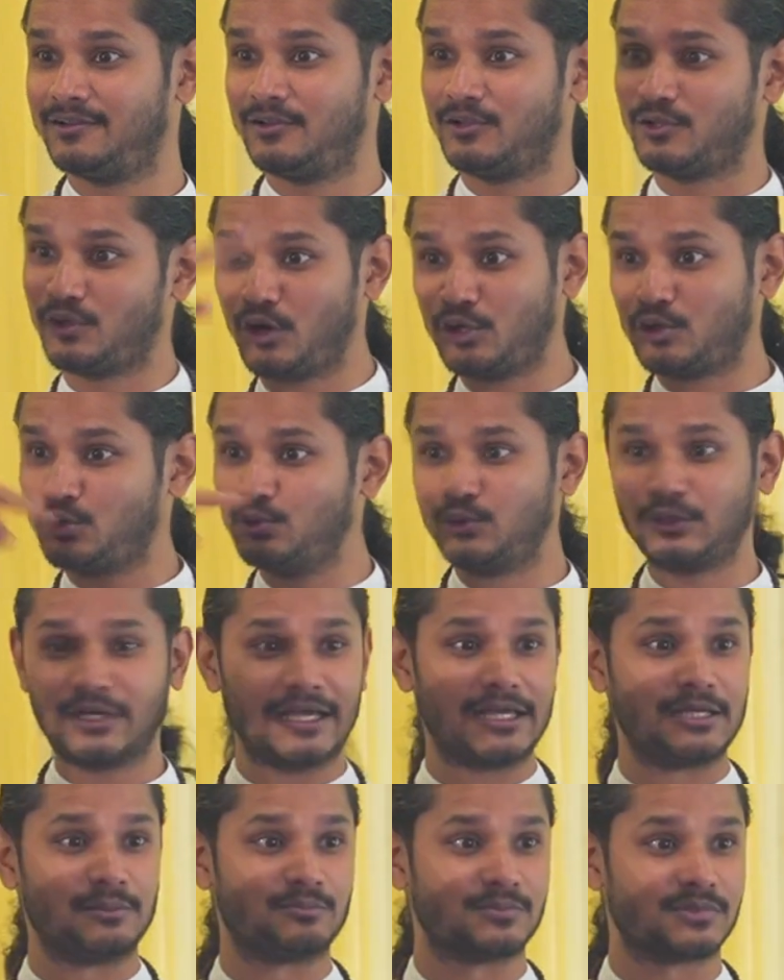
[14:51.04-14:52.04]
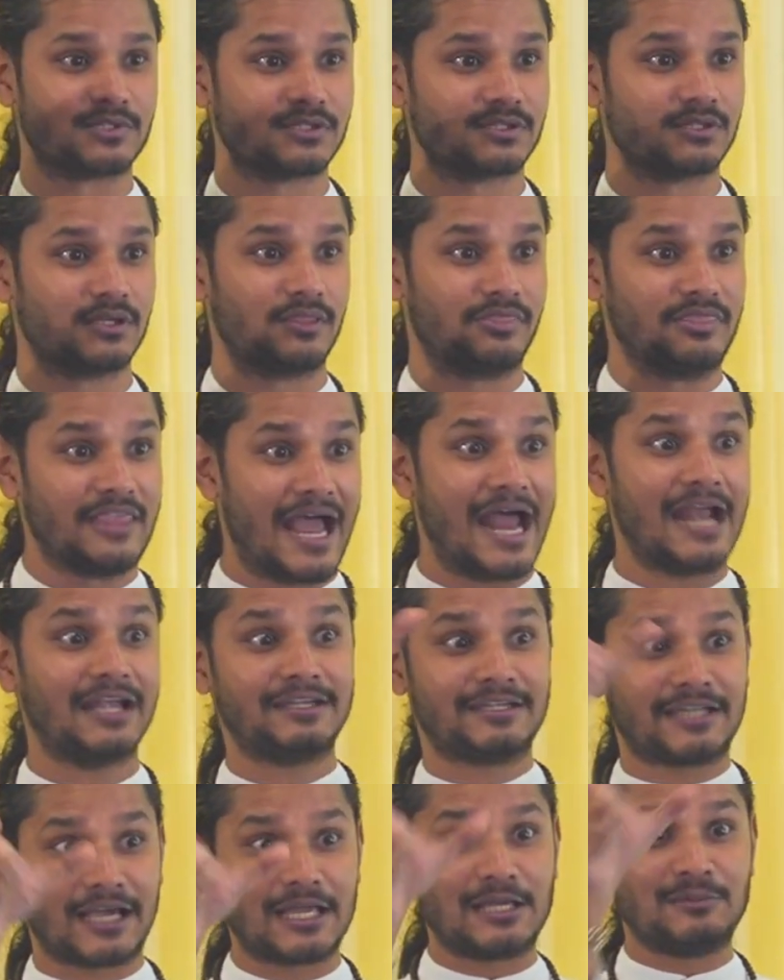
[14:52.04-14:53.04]
Not two times.
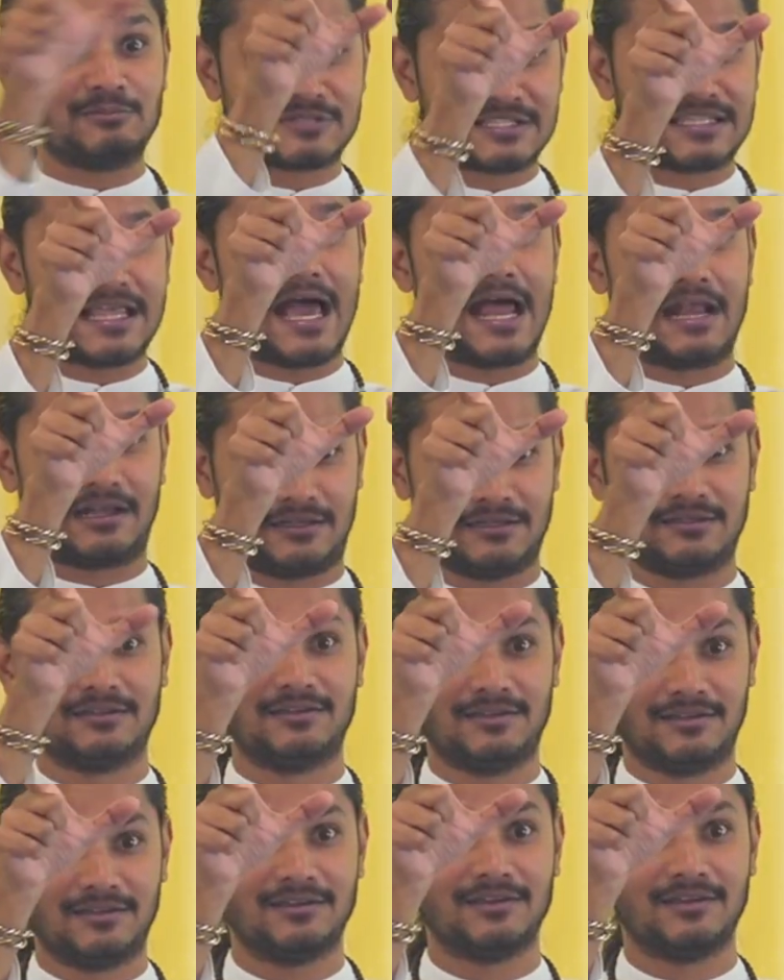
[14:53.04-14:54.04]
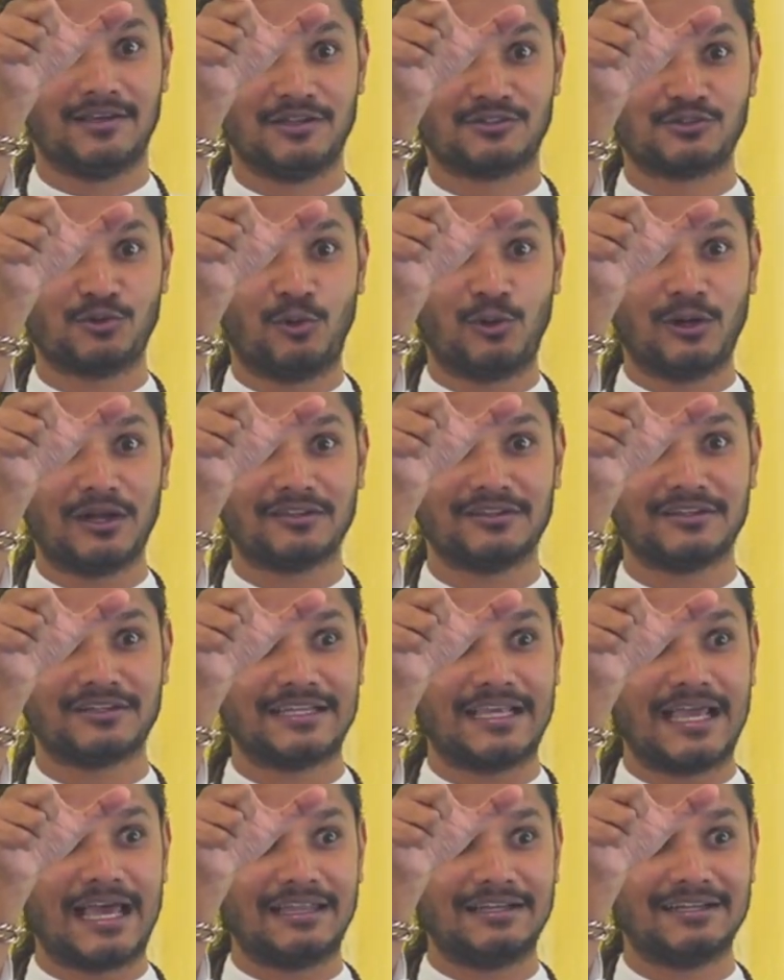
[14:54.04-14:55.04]
That times that. It's a whole other
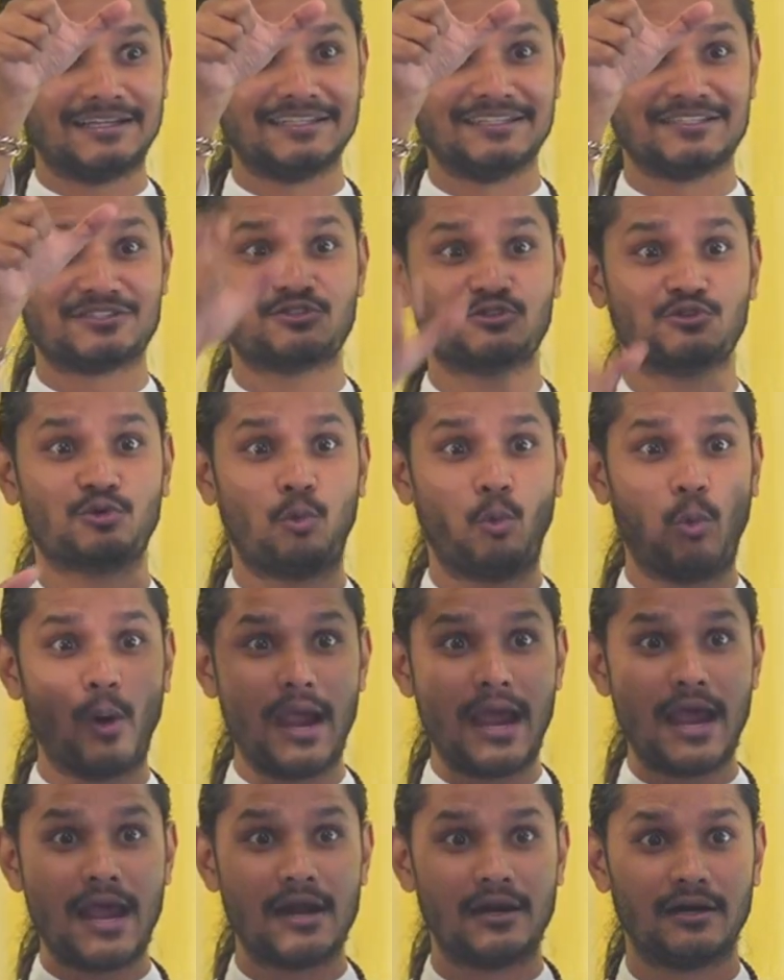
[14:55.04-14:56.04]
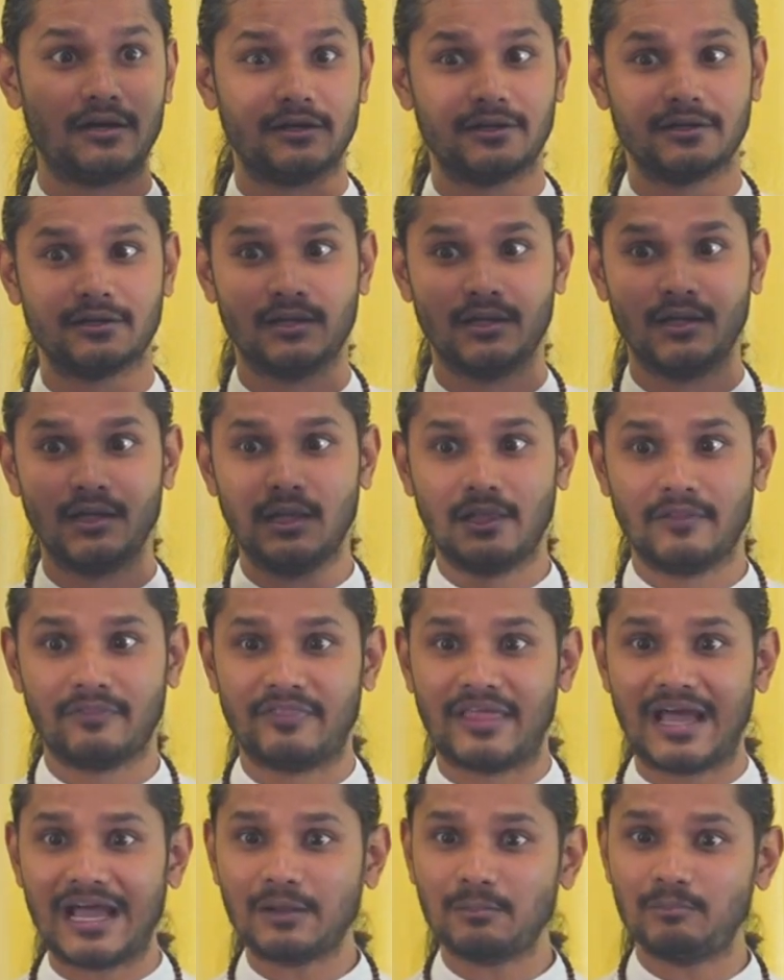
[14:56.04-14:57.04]
reality. Squared.
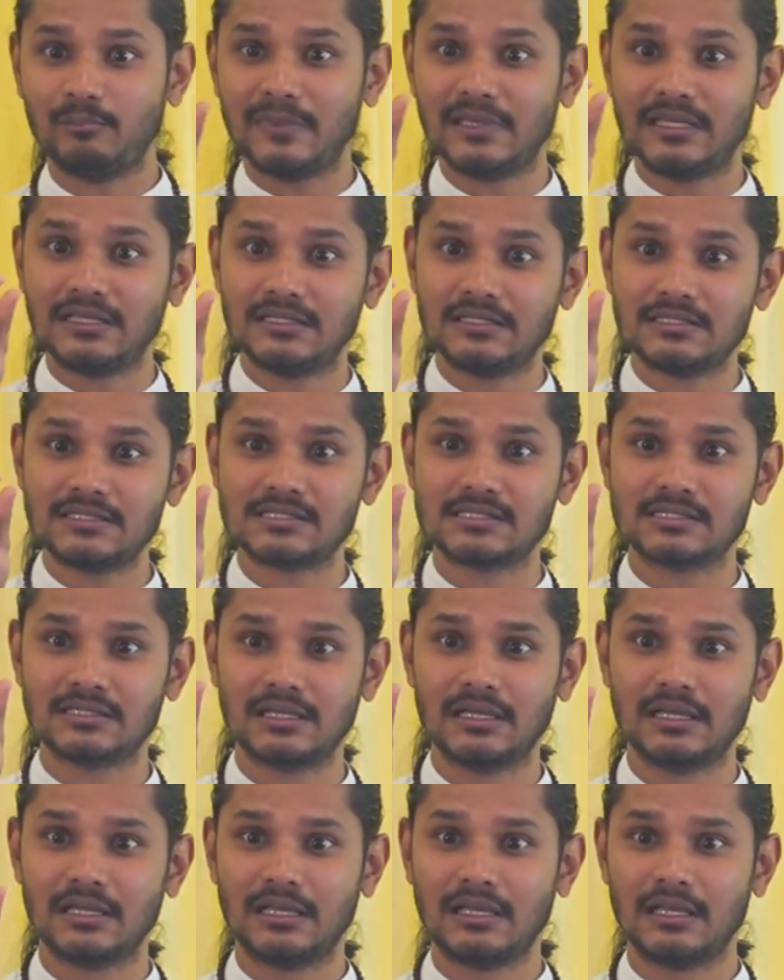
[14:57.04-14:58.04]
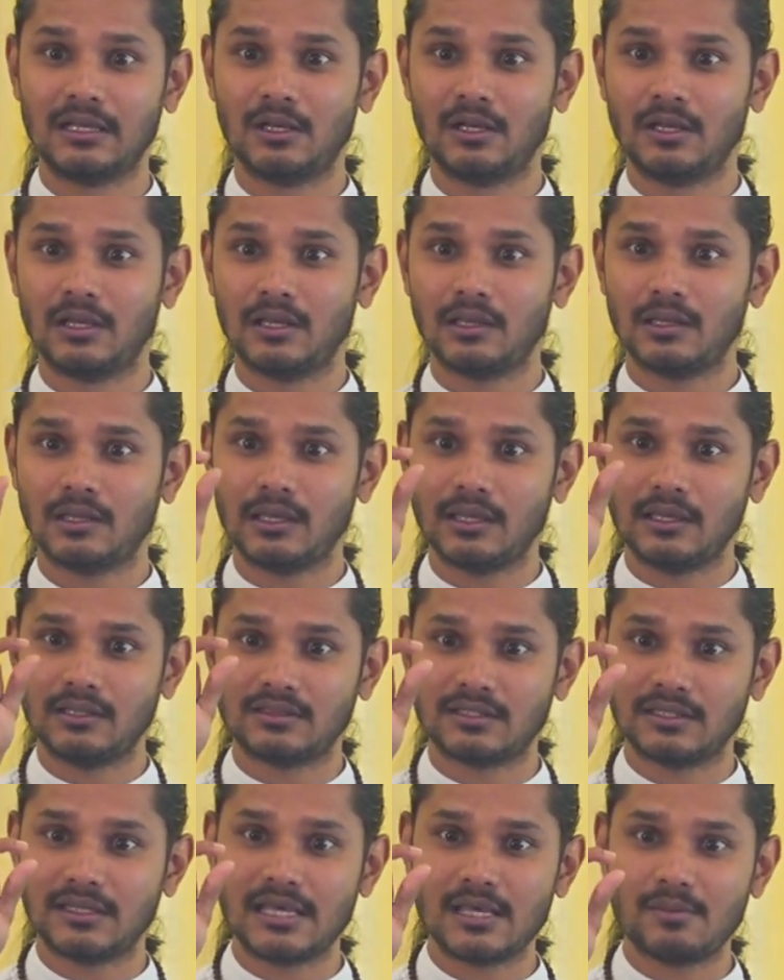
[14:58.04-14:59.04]
That means
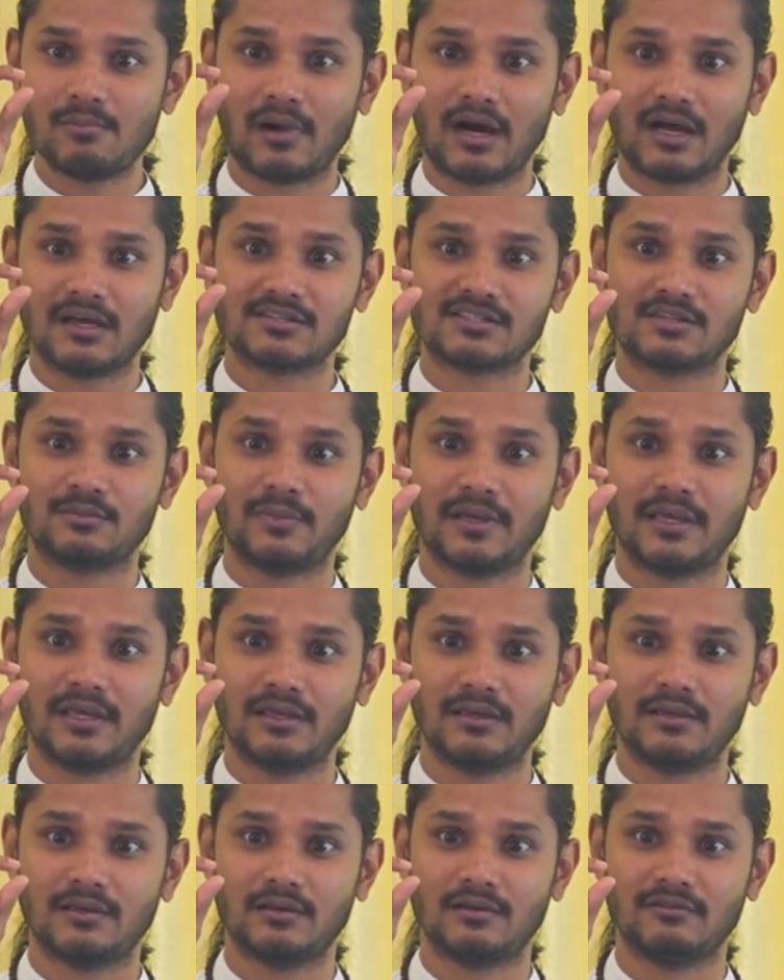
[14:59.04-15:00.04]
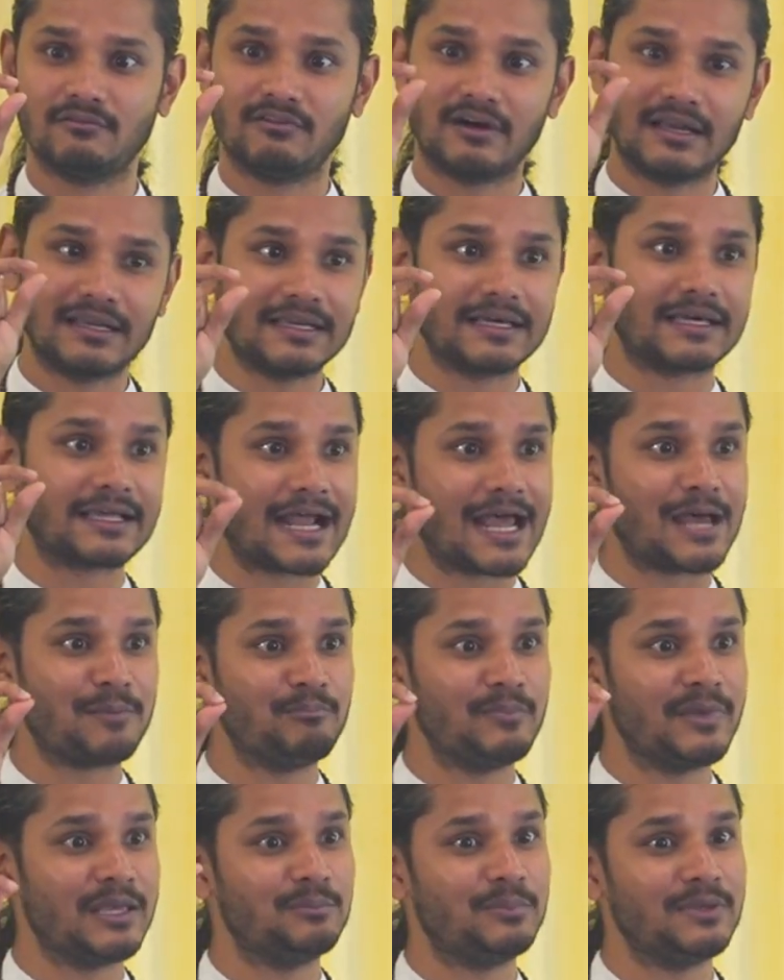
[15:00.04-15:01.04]
itne mass mein, 1 gram may